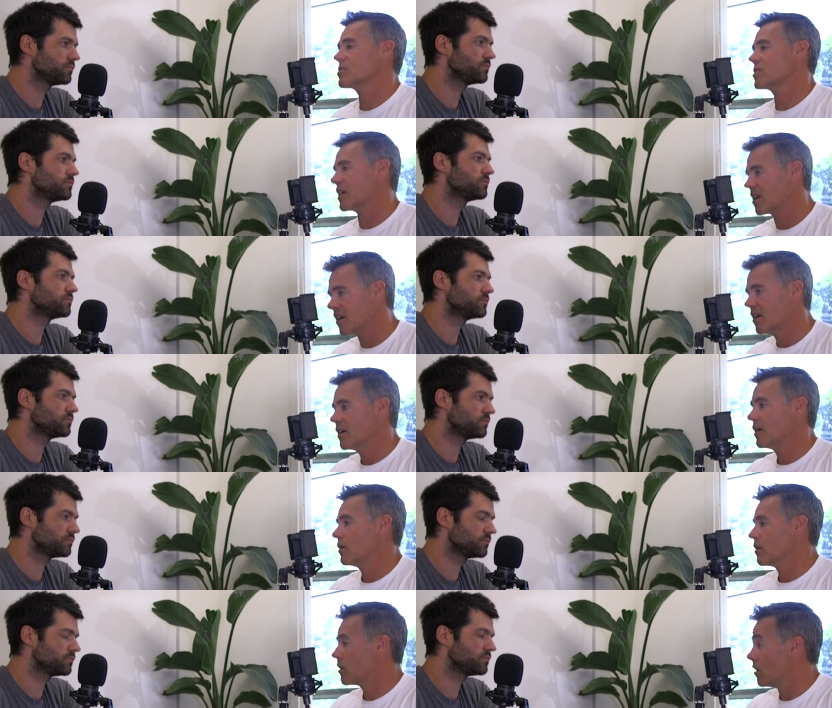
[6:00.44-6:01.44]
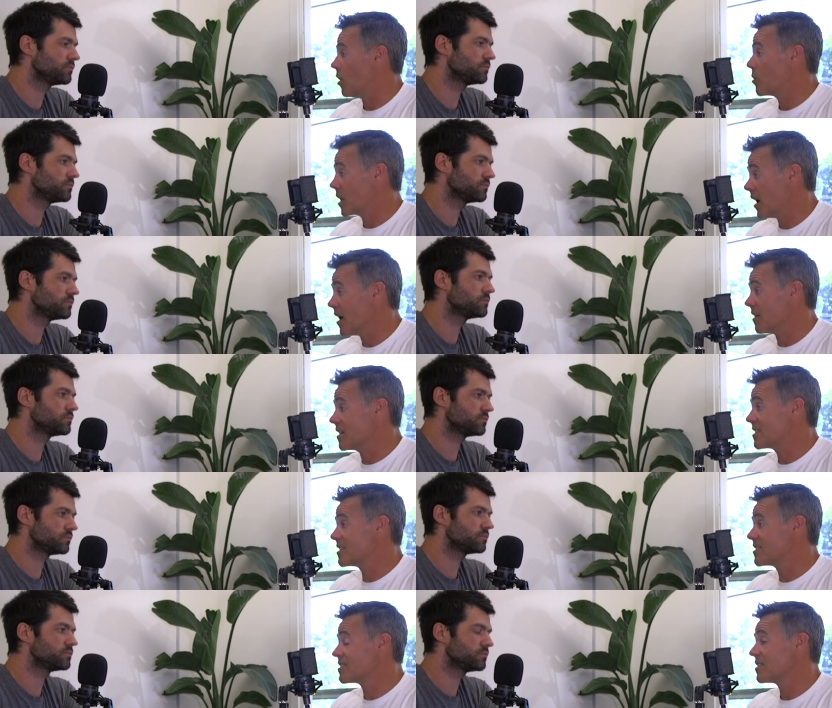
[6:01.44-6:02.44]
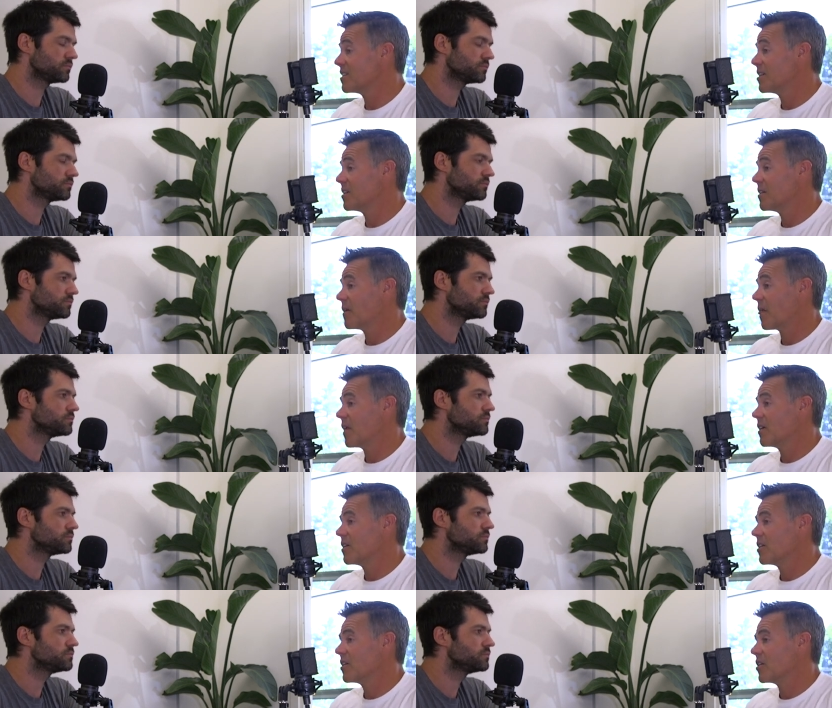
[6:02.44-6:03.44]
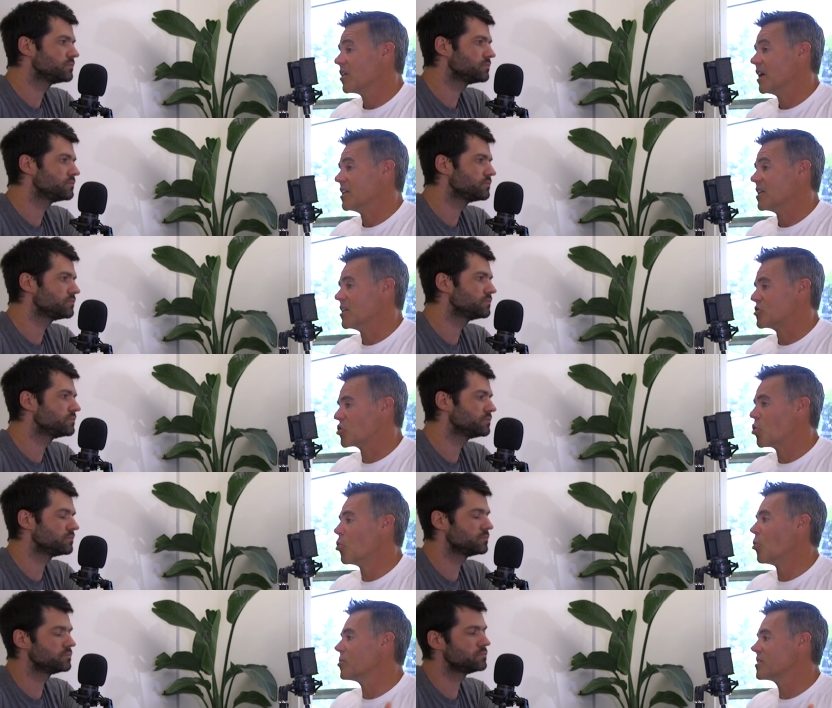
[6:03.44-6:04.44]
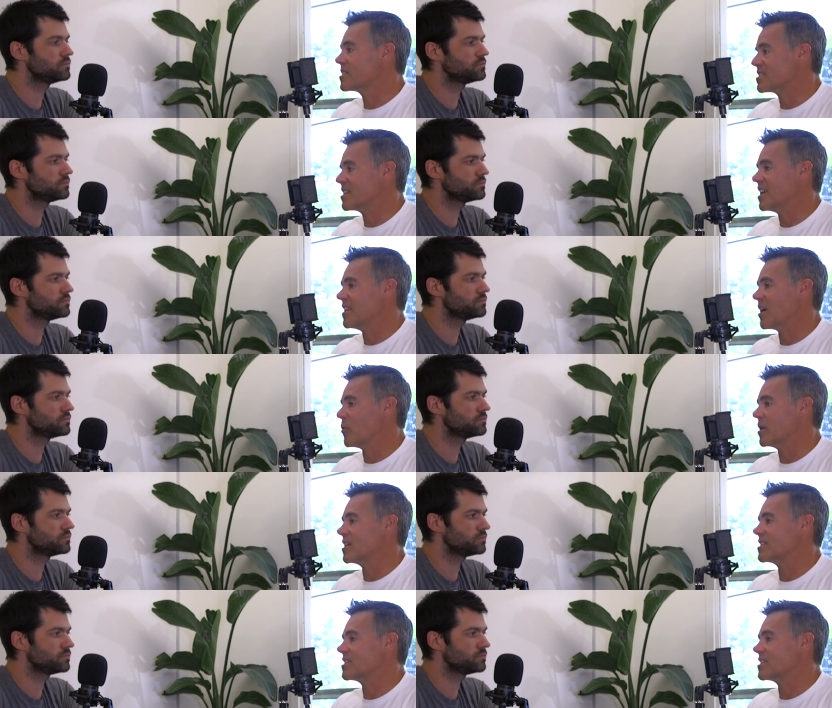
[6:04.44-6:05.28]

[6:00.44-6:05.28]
Speaker 1: just like, okay, this is it, it's cool to see that we can